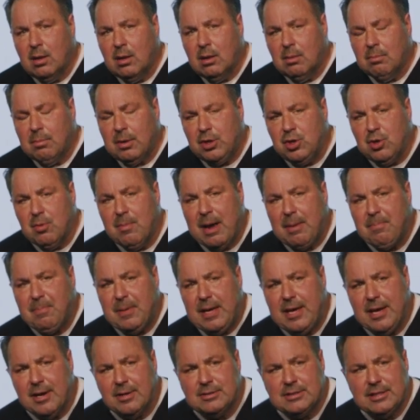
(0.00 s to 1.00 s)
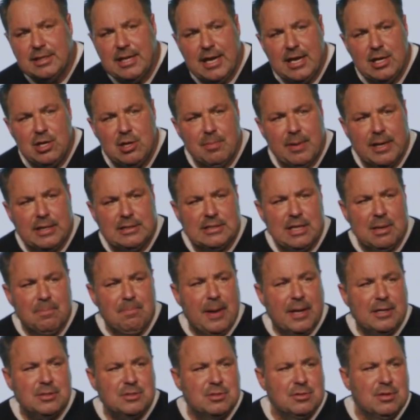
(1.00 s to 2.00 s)
But you might be here today and you might say,
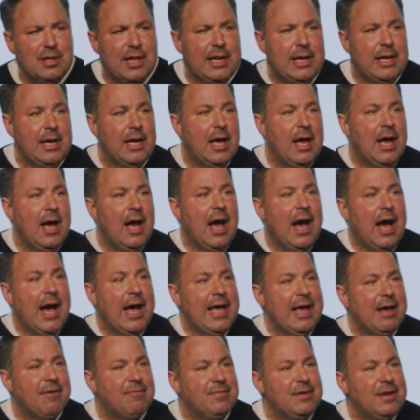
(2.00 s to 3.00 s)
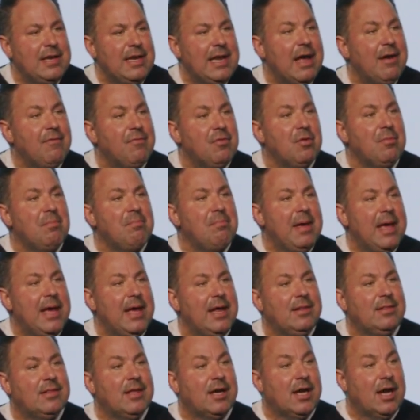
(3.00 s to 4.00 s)
Pastor Lenny, I have never made
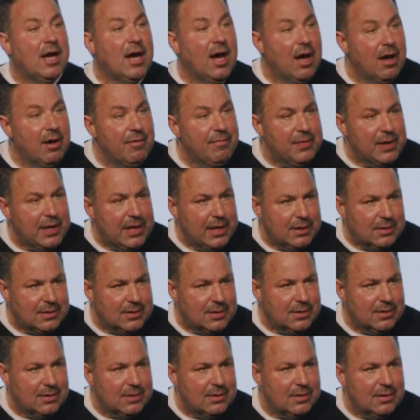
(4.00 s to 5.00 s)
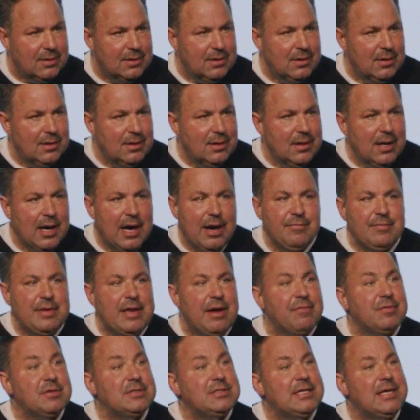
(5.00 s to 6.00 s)
the covenant. I've
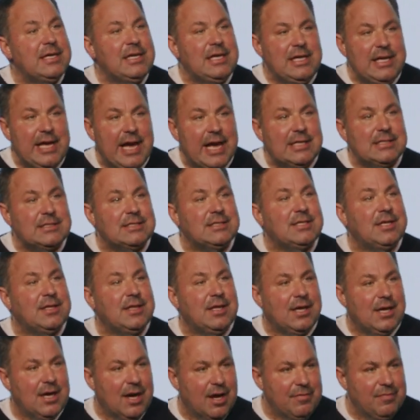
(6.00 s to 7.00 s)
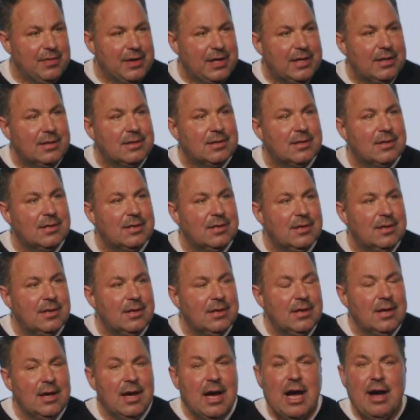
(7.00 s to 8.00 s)
never said yes to the covenant.
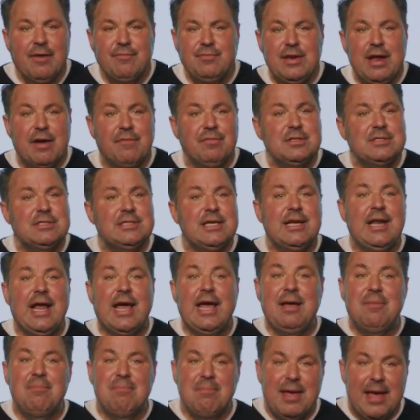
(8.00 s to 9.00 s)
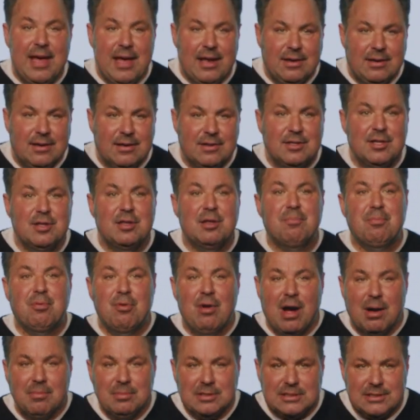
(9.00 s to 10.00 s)
I've never said amen to the
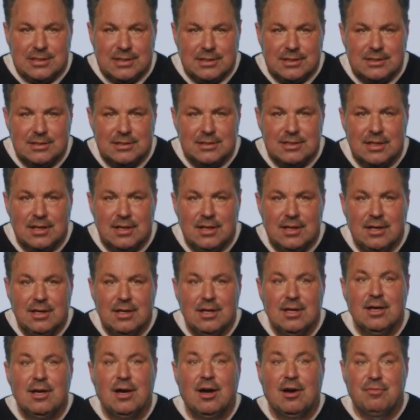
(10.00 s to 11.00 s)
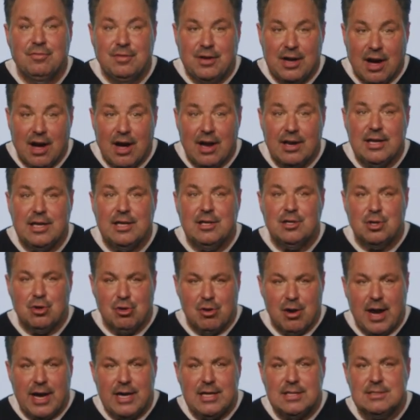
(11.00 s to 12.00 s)
promises of God in
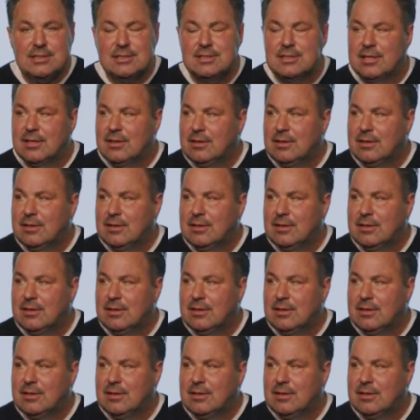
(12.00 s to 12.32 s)
Christ.